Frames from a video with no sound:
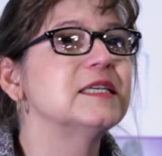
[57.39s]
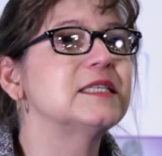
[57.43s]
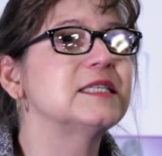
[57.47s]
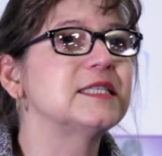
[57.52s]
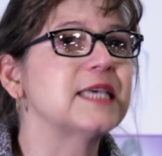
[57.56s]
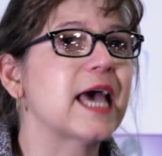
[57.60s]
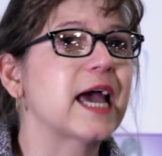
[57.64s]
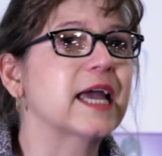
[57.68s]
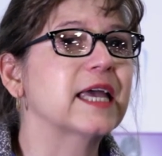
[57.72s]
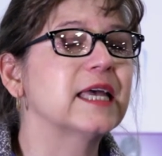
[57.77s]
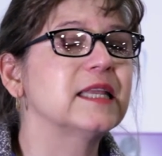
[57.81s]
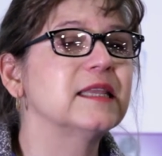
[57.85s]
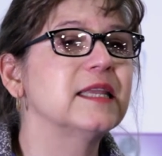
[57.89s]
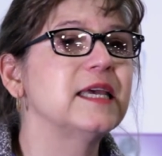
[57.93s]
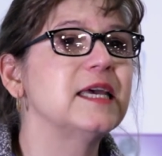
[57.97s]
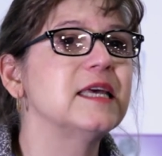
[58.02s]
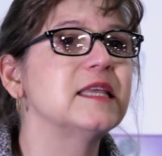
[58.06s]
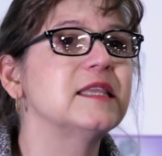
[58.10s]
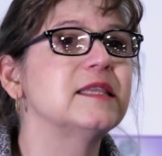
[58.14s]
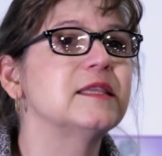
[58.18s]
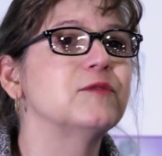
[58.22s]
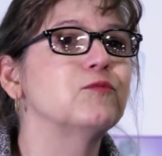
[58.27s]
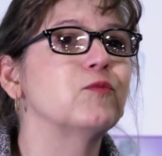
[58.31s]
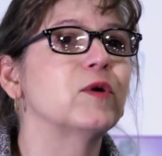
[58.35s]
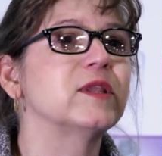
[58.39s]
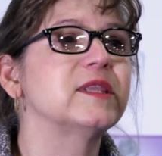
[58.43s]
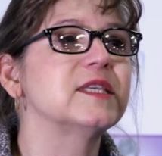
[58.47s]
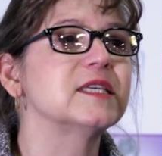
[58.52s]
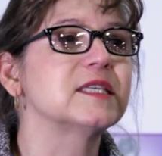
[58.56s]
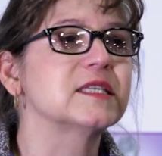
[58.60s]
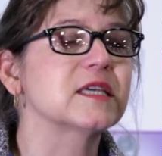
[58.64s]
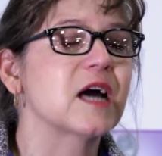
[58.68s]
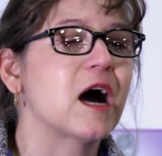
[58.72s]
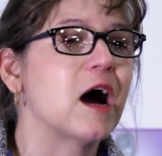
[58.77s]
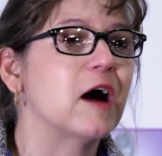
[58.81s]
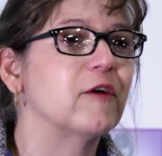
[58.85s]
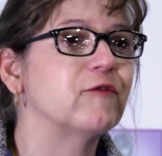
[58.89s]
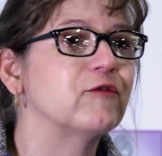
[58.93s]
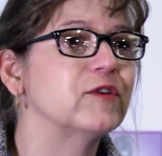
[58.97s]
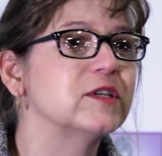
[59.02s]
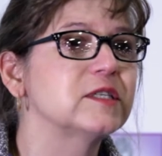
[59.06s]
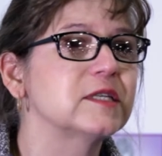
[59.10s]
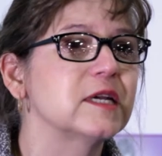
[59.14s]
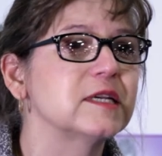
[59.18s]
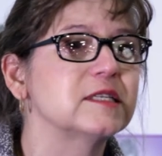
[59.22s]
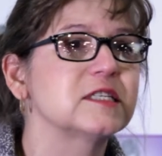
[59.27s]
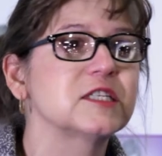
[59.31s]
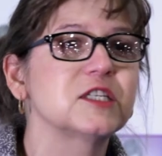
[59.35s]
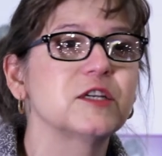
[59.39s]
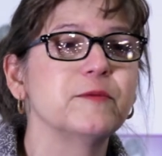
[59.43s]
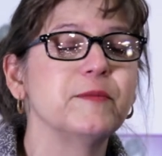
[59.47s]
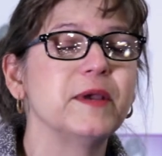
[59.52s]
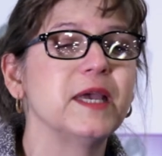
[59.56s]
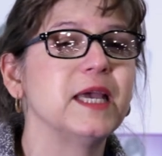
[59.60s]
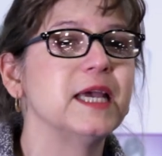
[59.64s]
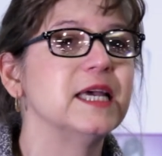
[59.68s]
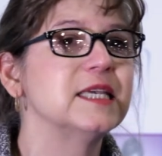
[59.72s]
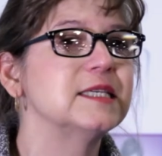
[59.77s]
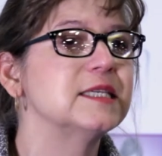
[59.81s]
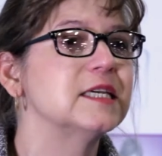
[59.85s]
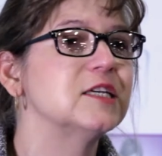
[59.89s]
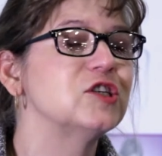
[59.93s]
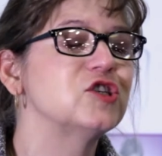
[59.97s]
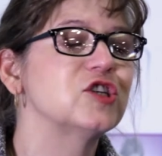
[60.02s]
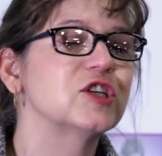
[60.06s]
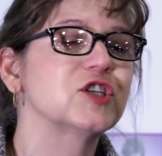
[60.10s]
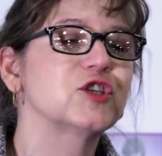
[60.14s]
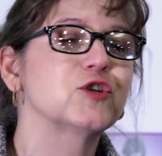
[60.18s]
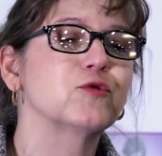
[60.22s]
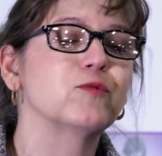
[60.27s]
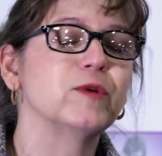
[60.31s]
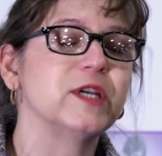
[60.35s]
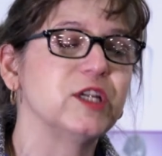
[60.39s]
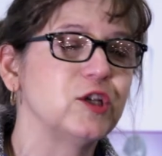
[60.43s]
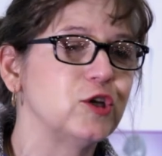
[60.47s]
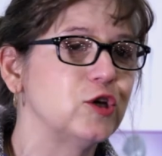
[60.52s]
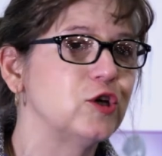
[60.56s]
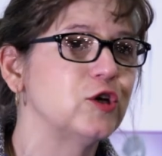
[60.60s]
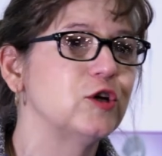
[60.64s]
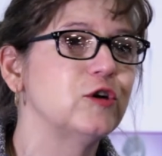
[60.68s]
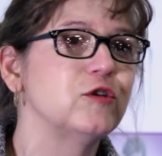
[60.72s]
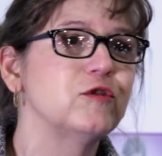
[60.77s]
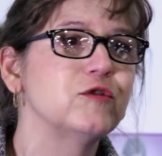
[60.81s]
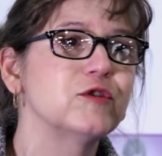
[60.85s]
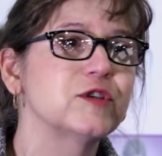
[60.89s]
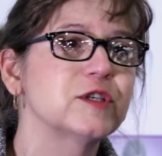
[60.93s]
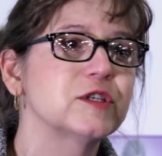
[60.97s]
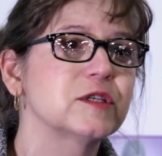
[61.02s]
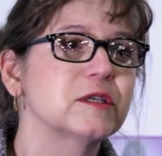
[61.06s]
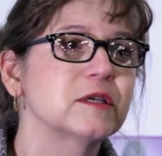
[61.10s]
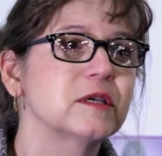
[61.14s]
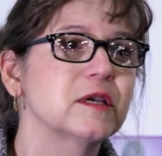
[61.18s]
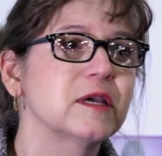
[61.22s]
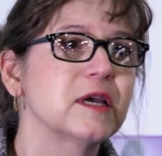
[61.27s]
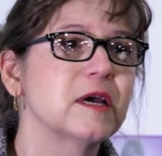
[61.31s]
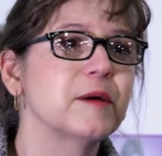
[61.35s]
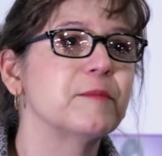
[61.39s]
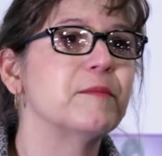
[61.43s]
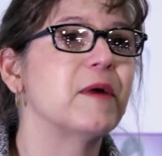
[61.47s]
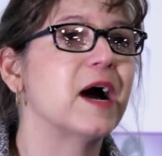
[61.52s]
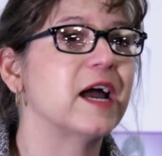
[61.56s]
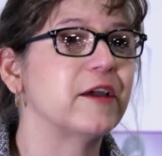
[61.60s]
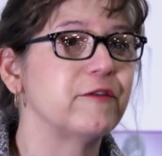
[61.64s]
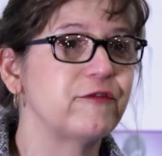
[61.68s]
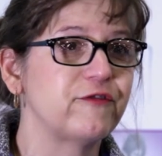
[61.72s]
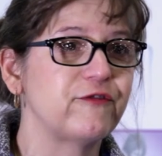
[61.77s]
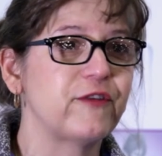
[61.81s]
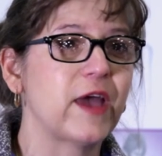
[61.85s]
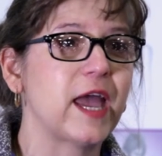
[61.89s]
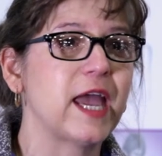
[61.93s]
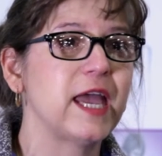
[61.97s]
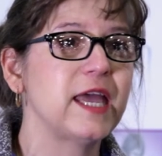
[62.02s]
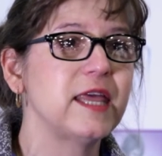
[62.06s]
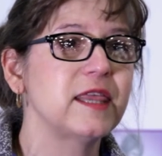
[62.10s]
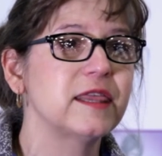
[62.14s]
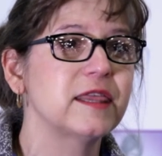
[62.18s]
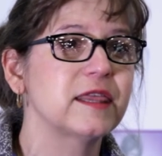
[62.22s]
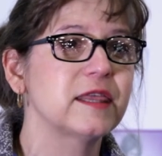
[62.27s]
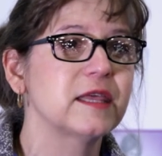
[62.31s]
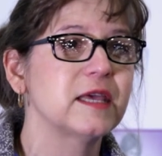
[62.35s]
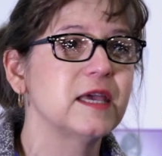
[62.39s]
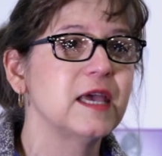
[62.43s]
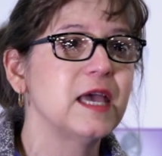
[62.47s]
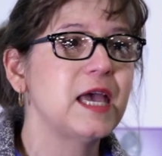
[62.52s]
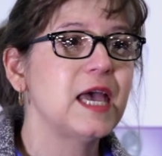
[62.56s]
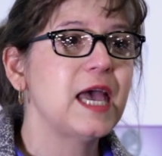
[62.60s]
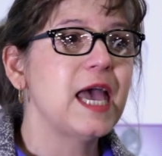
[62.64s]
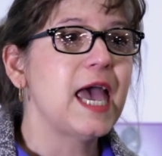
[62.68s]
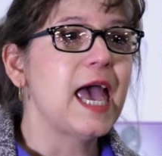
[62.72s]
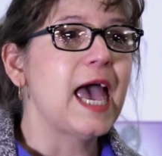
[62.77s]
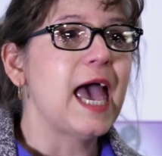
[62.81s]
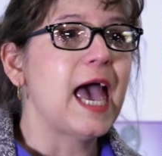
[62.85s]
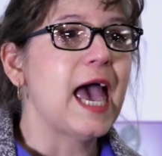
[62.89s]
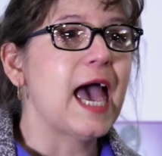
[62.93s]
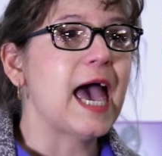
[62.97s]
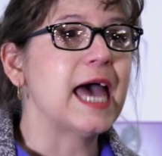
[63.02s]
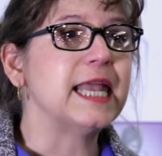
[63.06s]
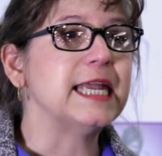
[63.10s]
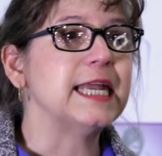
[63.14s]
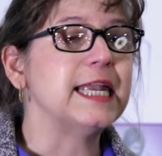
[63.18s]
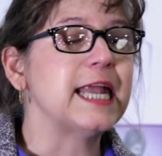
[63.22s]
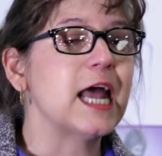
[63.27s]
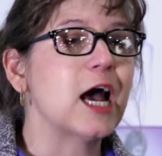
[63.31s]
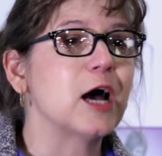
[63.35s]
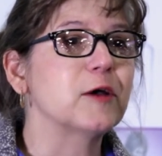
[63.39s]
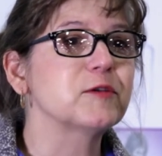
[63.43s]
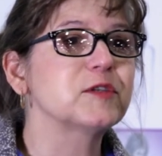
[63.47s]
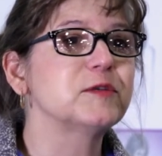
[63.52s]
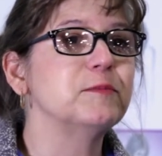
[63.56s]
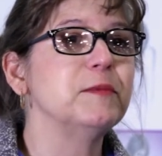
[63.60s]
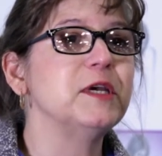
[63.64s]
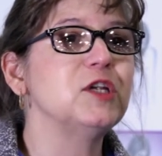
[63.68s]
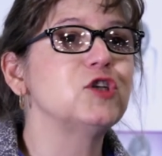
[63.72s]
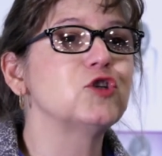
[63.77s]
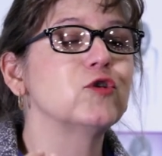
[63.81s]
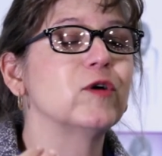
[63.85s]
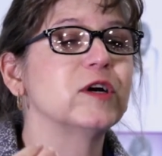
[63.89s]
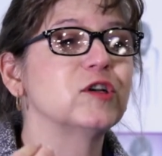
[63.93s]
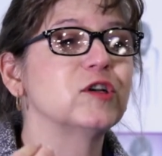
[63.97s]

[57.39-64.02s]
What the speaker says: Secondly, what this conference does to me is it just renews my faith, and it helps me to